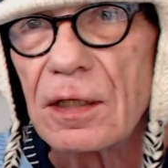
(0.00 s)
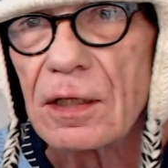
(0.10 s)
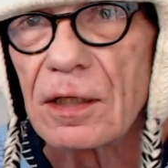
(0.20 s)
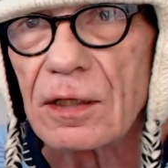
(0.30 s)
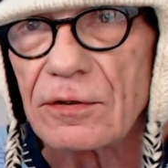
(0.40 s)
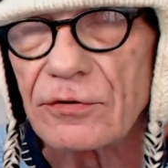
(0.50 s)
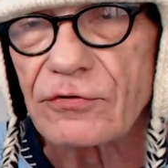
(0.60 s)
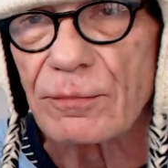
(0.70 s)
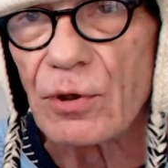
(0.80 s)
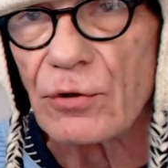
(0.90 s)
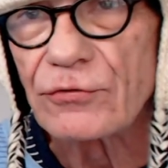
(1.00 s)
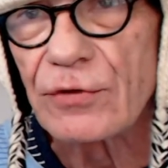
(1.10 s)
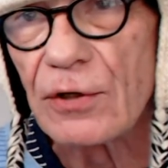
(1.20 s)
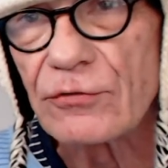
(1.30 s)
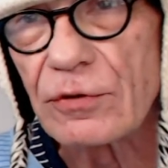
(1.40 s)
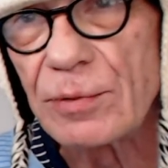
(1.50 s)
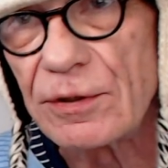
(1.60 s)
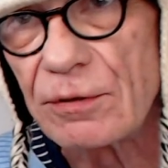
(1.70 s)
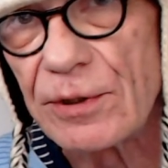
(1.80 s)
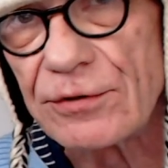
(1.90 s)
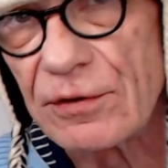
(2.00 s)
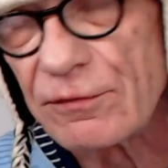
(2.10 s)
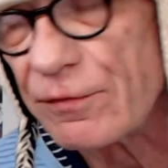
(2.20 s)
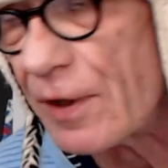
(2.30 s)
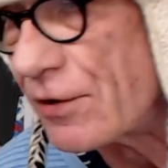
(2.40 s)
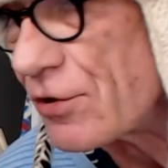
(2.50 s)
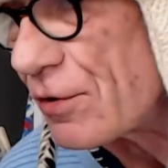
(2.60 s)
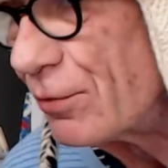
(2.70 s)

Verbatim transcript: uh, is supposed to also be written in French.